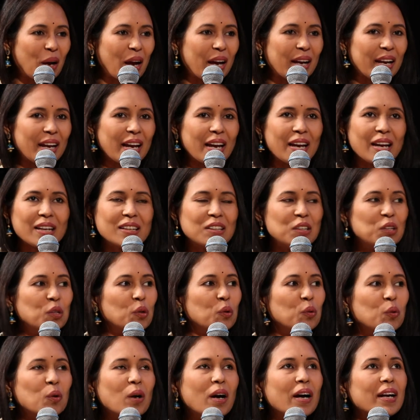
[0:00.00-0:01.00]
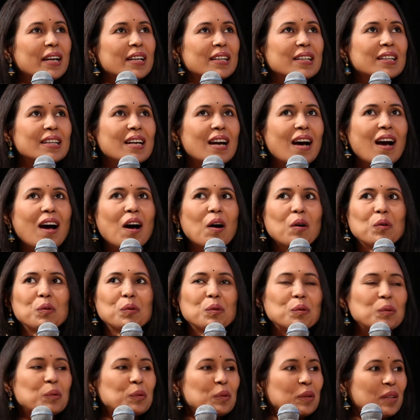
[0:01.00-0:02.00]
I had no idea
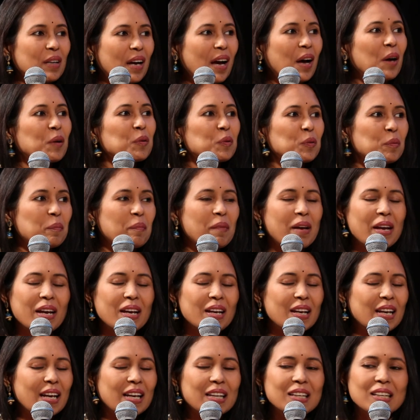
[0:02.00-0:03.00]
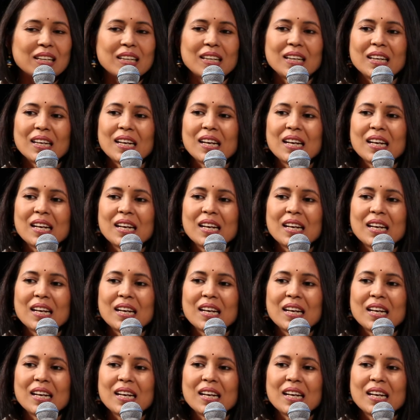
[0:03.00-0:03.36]
how to make, and